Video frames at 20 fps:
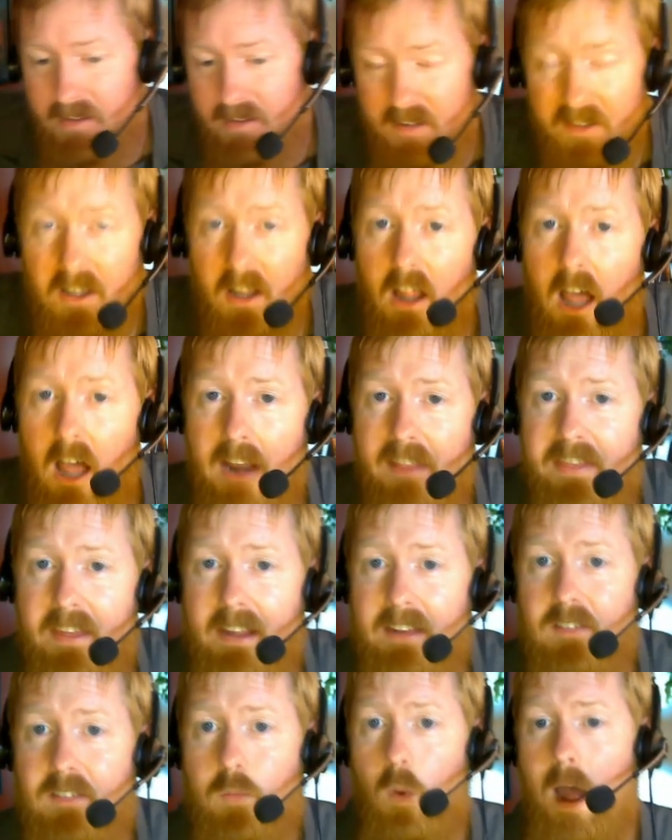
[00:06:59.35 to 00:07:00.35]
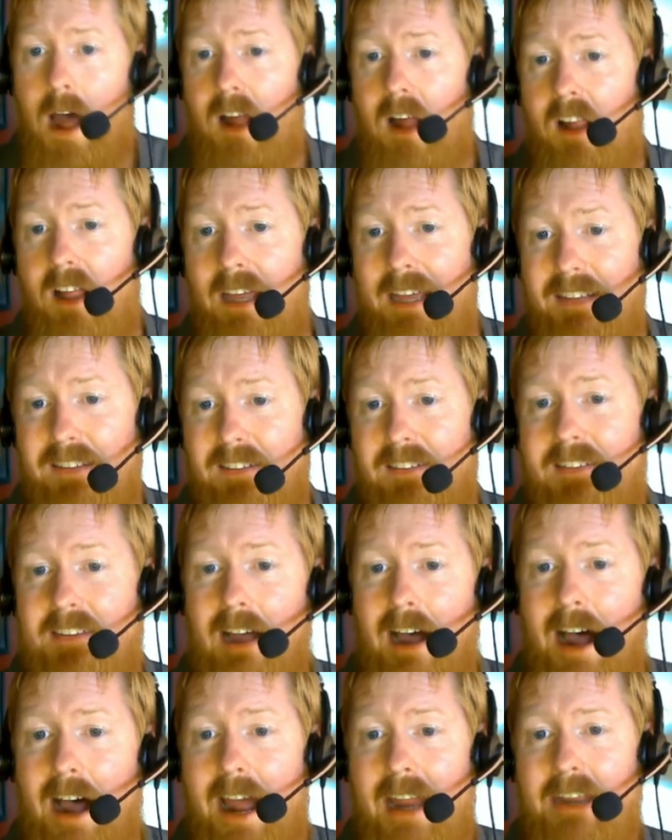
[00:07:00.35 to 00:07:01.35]
a lot of things well
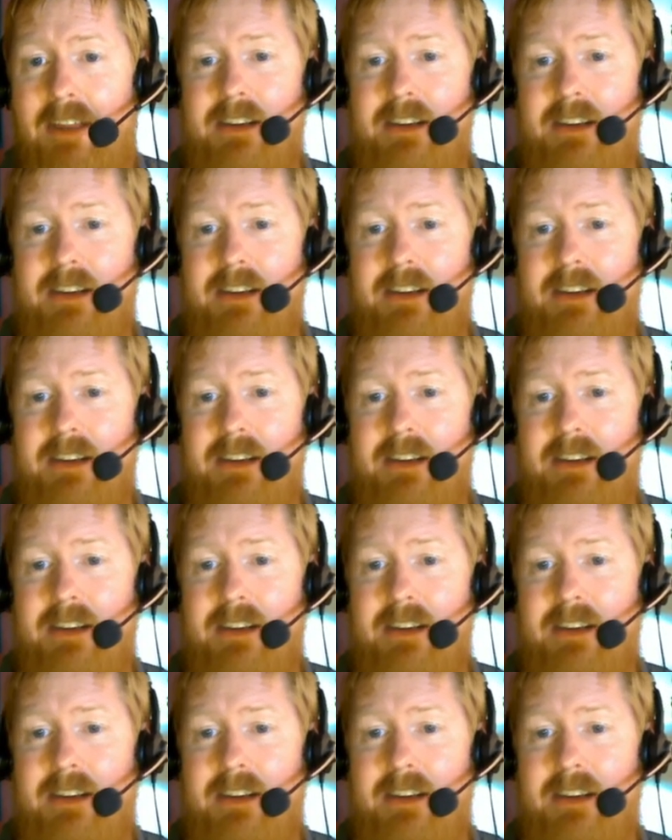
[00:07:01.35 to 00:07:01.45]
inside